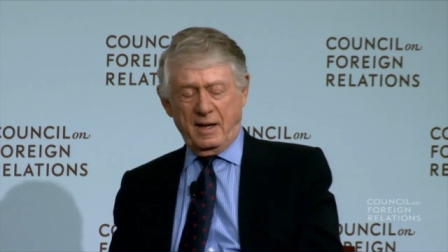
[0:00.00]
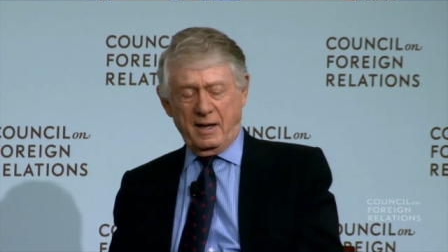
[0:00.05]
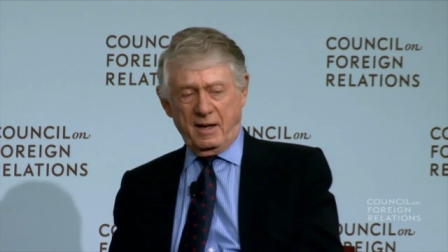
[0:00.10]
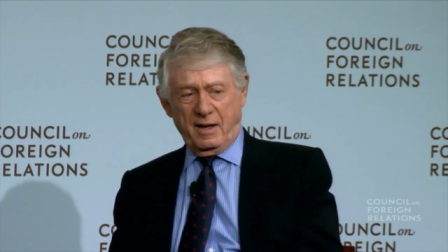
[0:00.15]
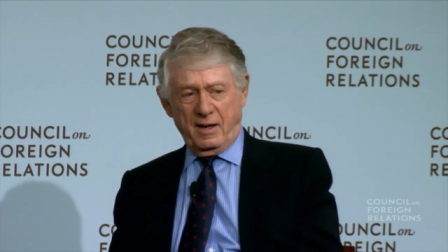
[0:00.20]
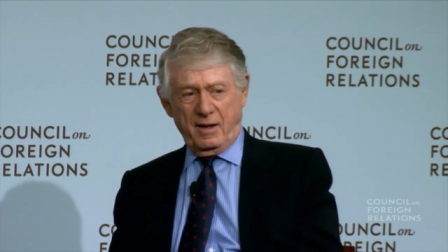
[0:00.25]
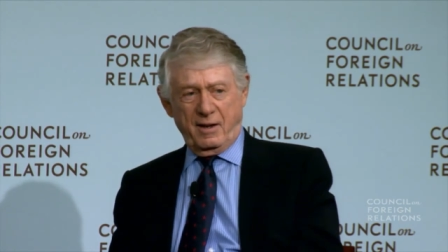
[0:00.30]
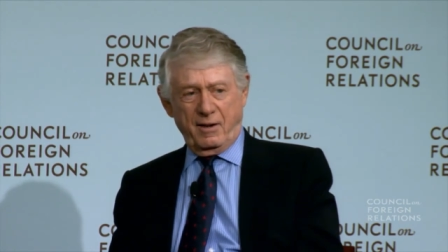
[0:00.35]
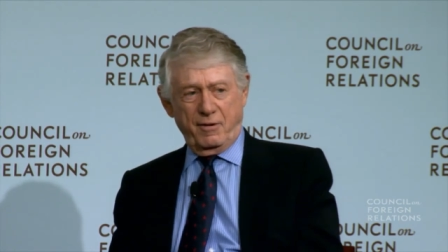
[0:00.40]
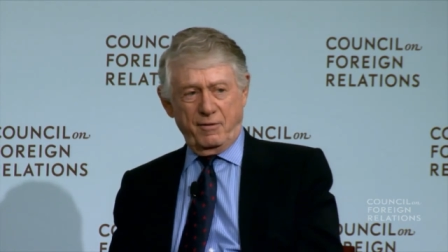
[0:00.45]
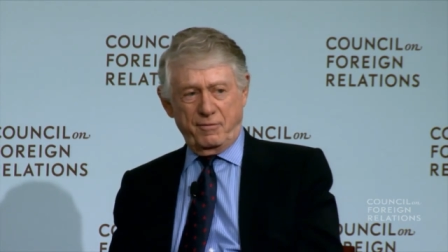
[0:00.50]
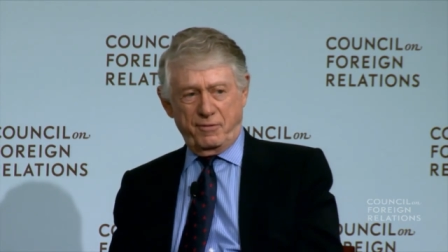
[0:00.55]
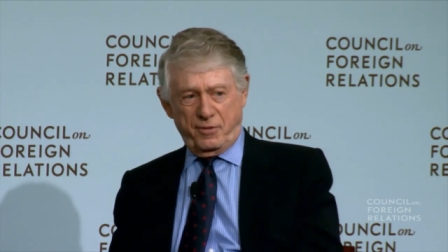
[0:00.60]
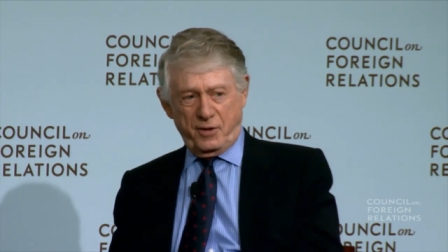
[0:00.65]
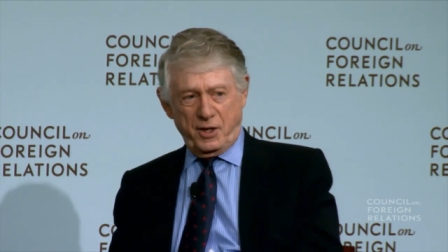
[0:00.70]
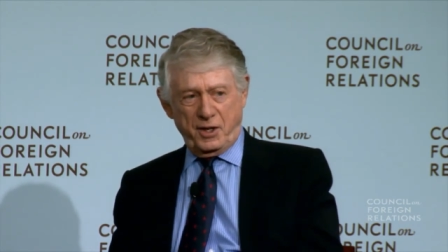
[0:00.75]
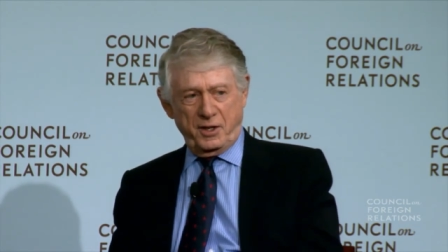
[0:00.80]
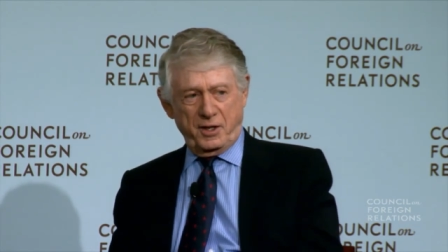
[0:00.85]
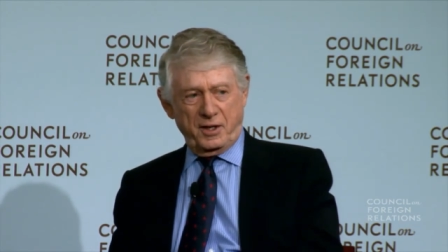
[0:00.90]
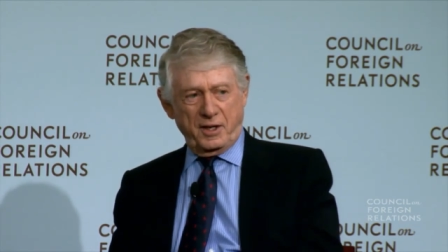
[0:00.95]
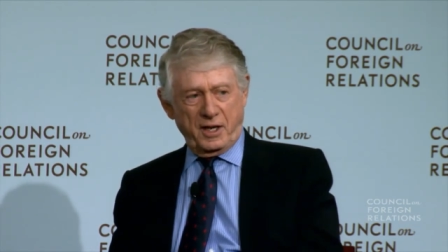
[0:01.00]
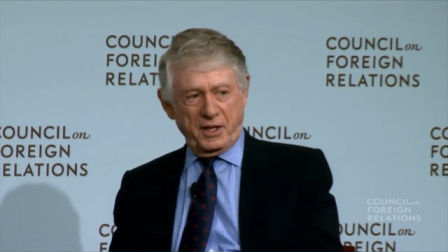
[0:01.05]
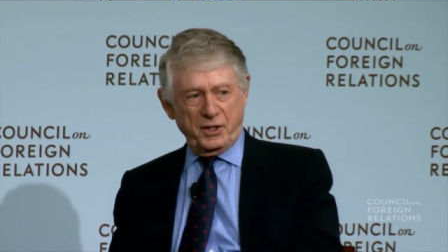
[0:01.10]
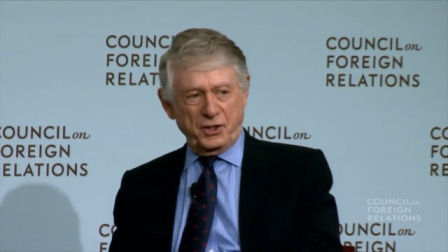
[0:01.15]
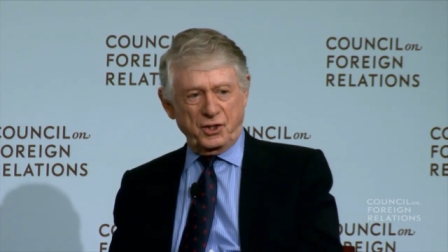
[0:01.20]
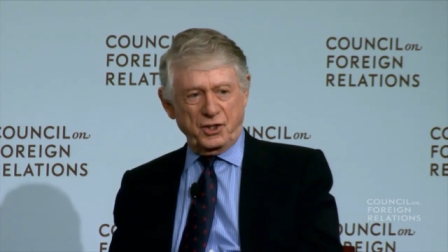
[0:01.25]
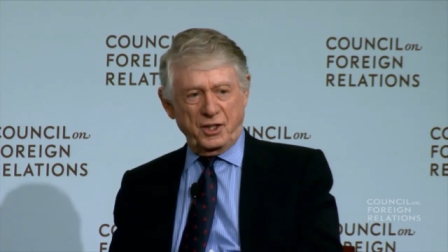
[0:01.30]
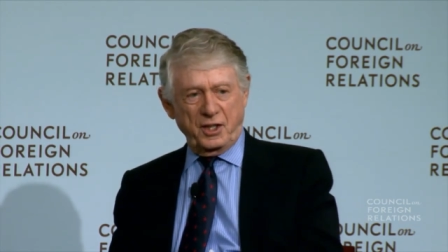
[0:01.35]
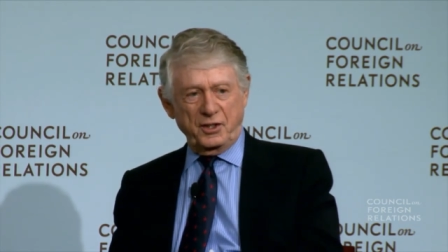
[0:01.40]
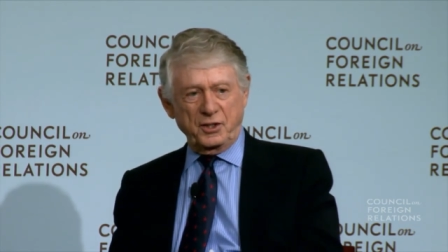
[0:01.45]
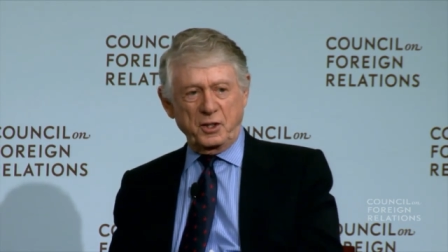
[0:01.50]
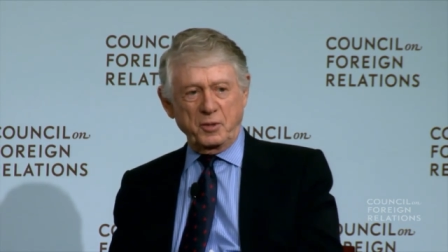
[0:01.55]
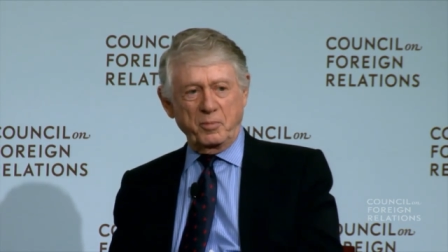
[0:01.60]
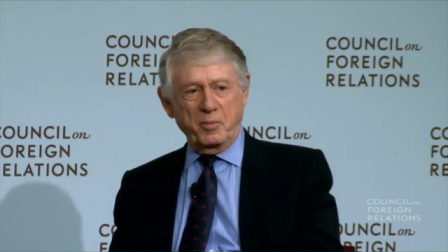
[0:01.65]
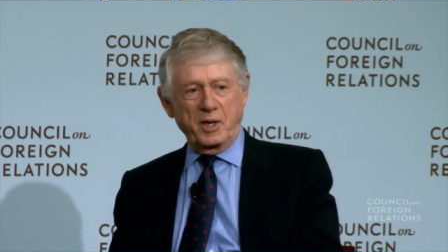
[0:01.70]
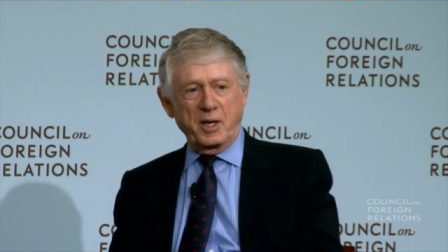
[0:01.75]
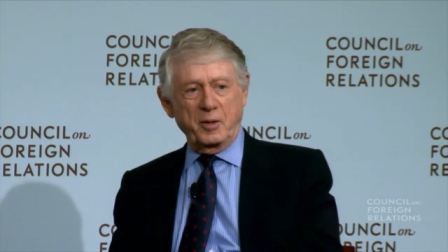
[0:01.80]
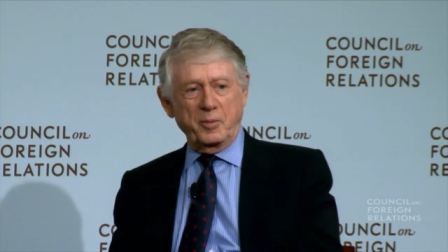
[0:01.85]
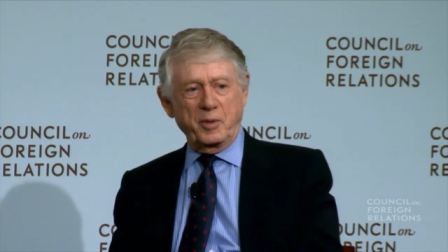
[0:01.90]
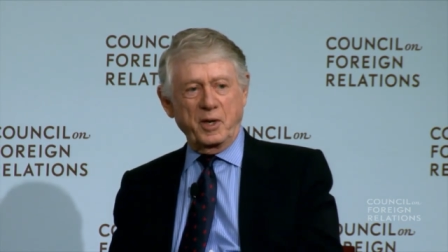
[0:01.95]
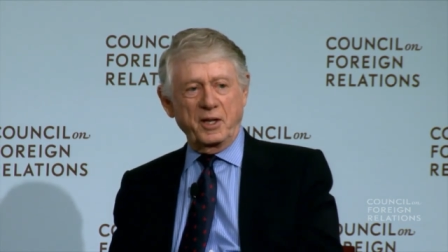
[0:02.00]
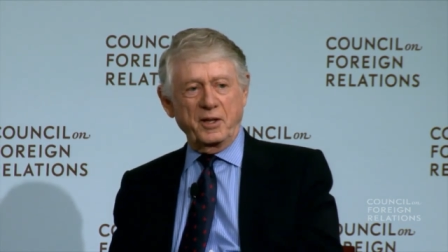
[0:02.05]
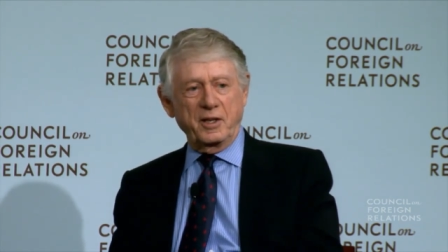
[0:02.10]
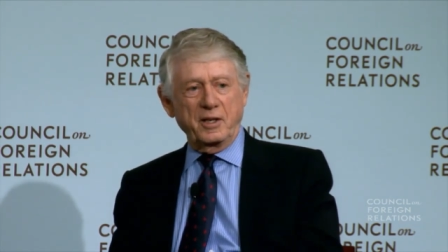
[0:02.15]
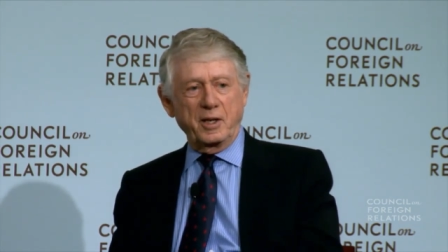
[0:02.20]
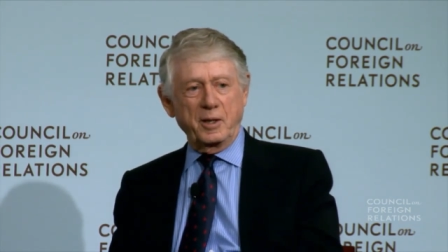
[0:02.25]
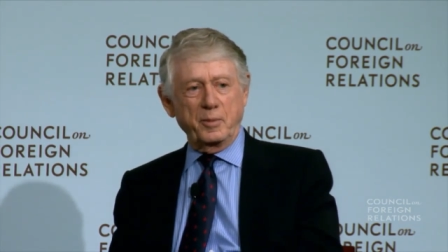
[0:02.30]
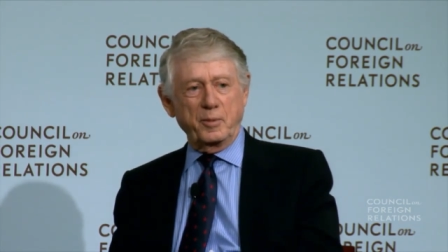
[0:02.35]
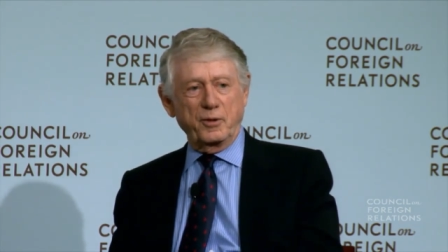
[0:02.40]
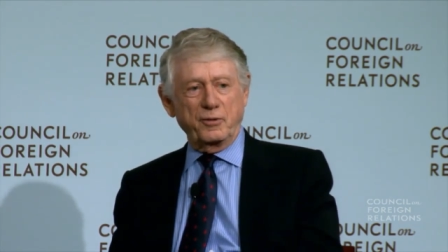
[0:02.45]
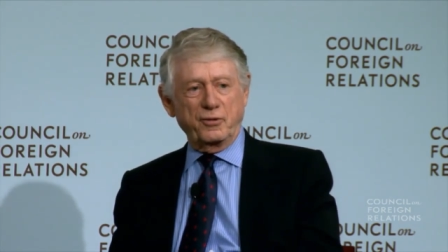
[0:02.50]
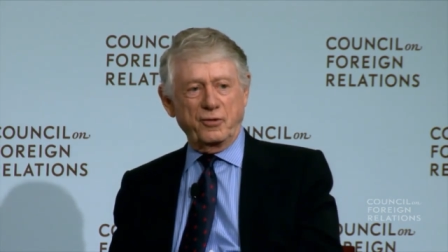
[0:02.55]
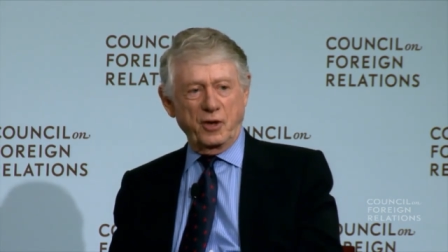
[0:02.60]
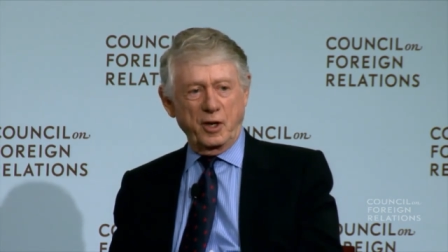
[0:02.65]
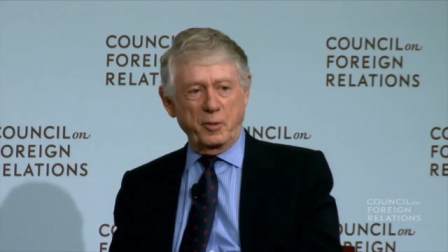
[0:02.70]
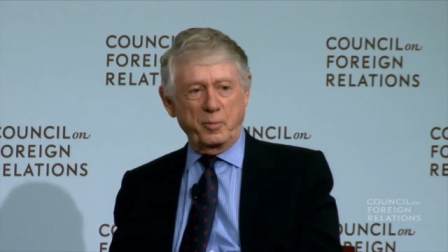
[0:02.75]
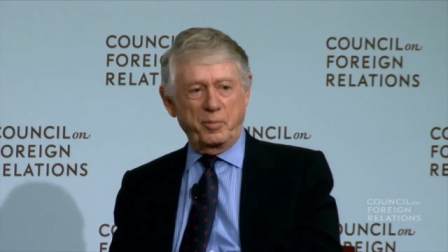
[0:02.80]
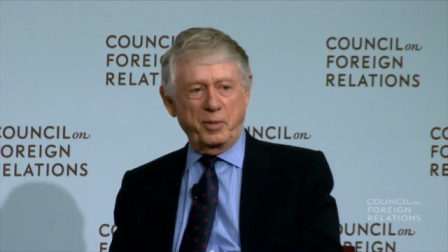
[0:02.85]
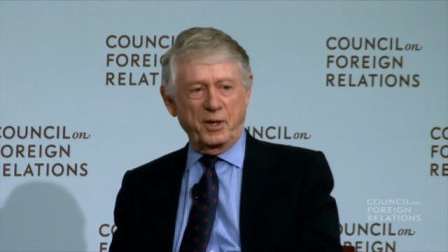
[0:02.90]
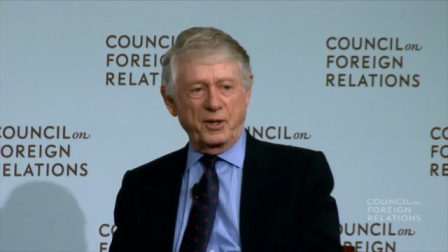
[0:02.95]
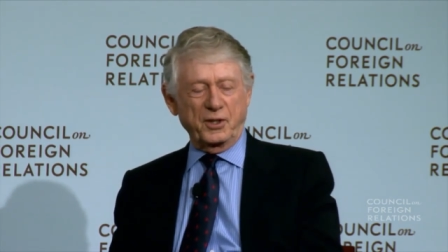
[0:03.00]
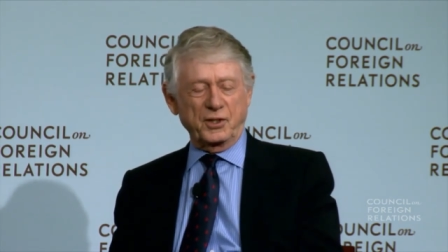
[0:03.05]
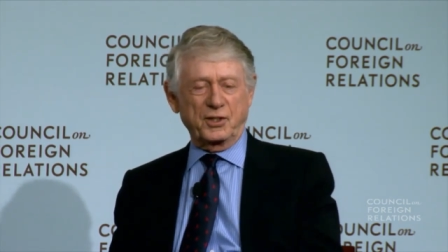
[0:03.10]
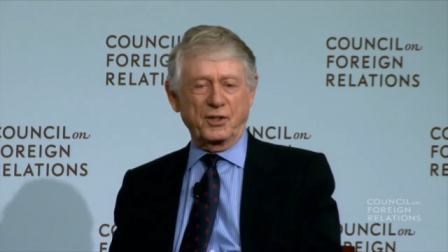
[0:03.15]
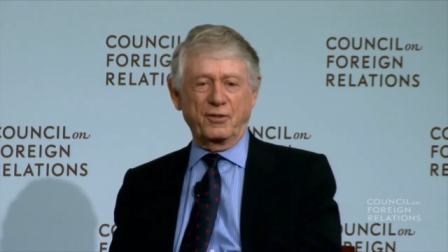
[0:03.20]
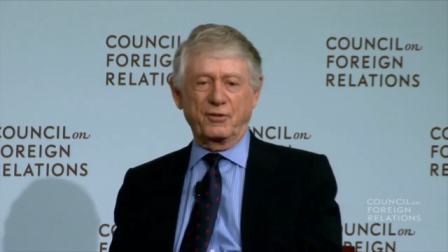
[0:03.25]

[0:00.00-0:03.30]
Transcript: Uh, a very nice, decent man by the name of Fred Pierce.